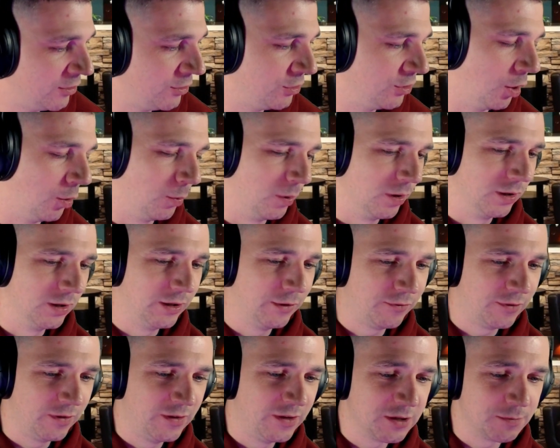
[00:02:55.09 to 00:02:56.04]
Yo, we're
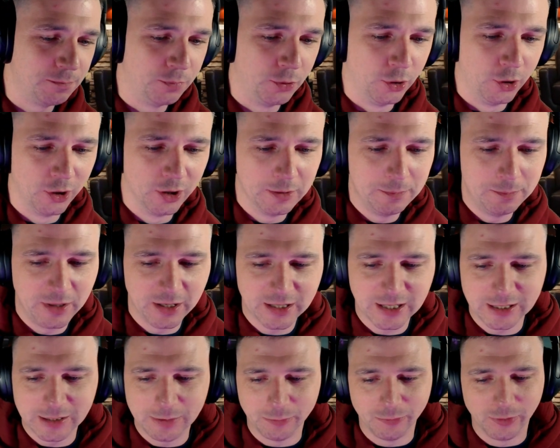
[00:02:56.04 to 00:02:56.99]
lifting this pole and
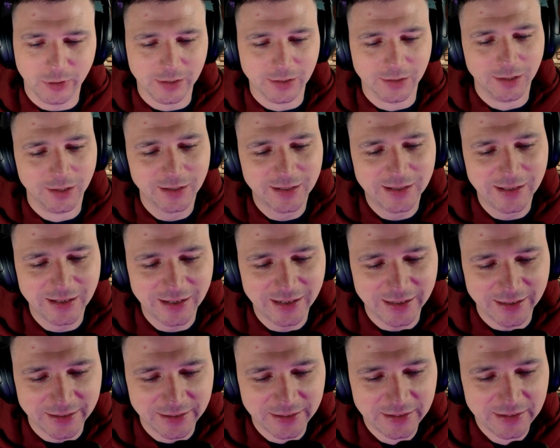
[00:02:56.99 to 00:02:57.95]
making him
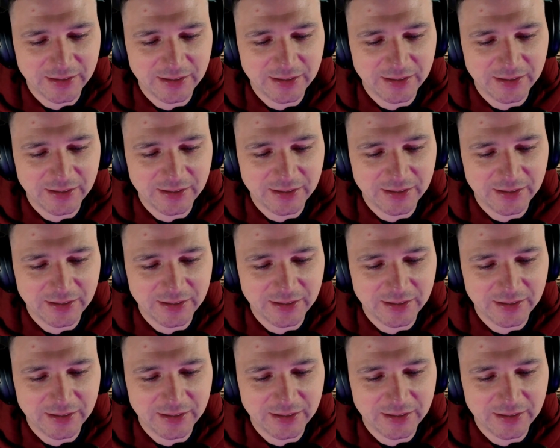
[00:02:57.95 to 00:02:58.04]
relocate.